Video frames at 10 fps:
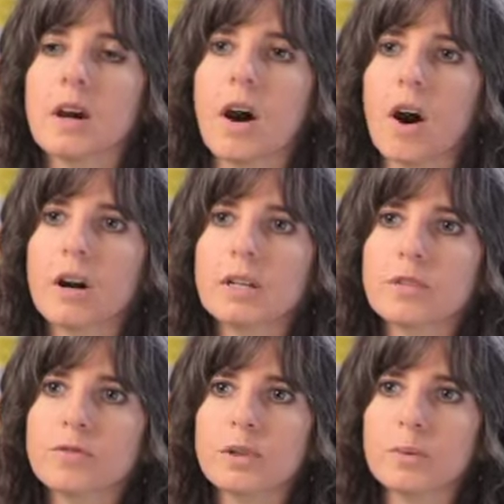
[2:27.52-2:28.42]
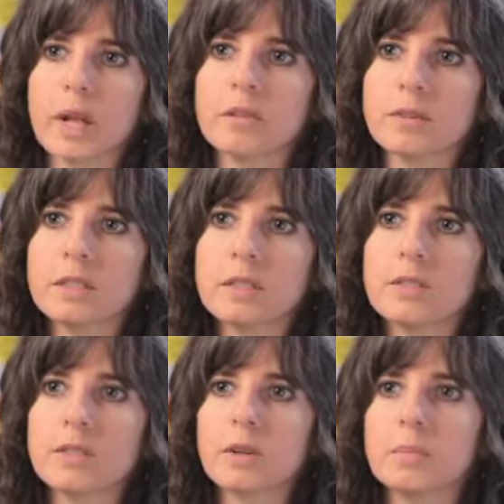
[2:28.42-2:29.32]
R is for relevant,
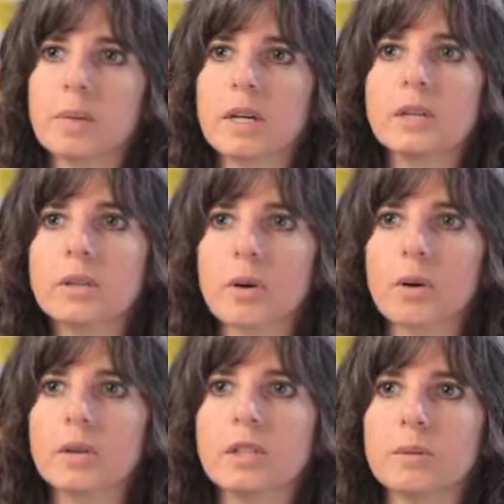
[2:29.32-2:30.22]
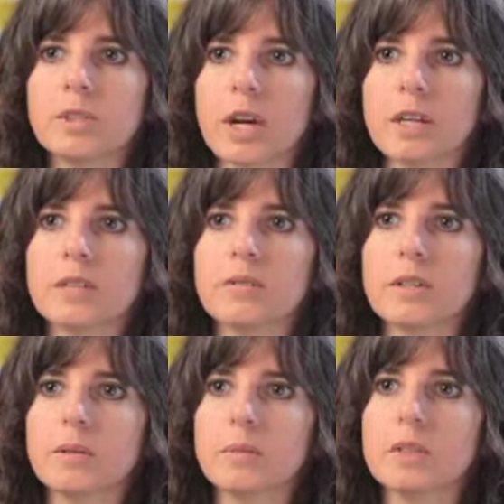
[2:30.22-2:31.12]
so pick a goal or an objective
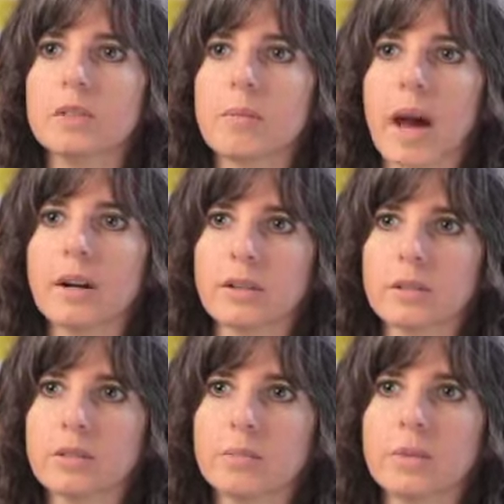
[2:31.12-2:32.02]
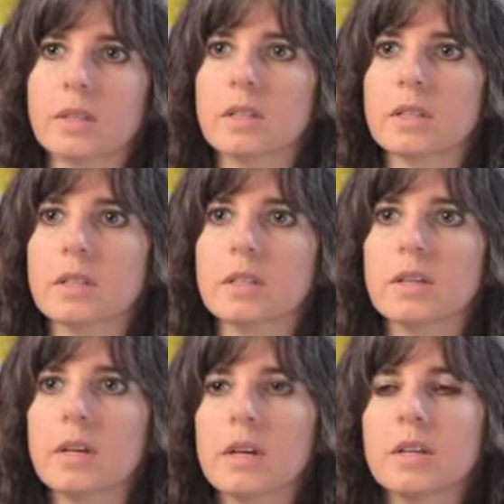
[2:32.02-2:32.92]
that really matters, something that's
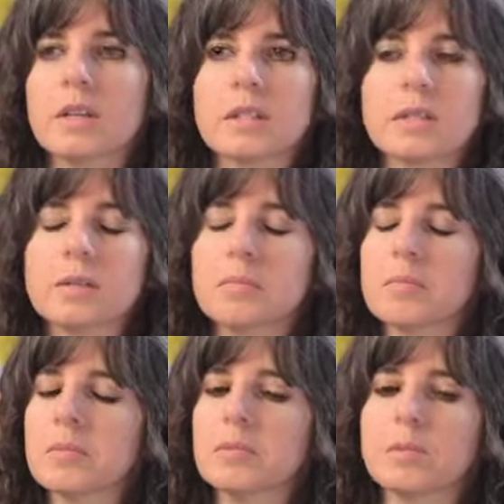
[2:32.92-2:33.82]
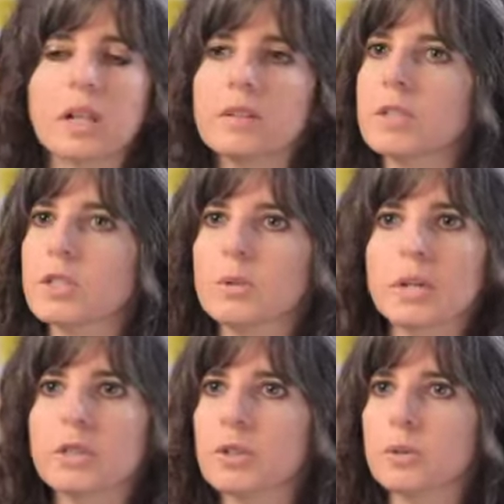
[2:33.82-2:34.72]
relevant to what
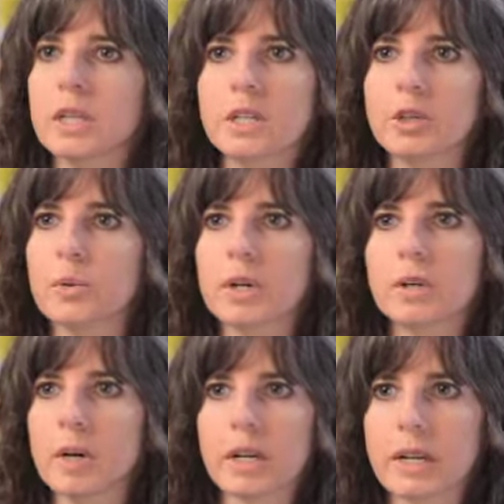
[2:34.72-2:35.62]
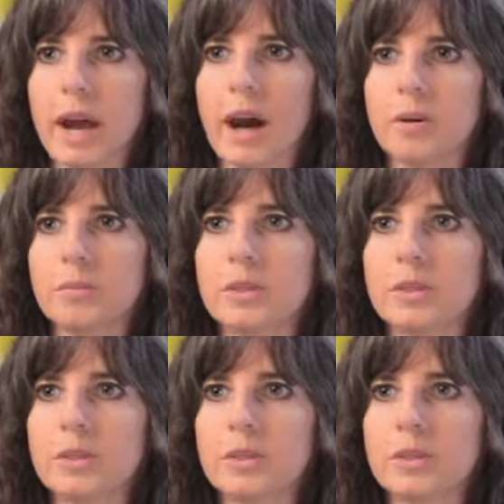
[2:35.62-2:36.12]
you're doing in your work right now.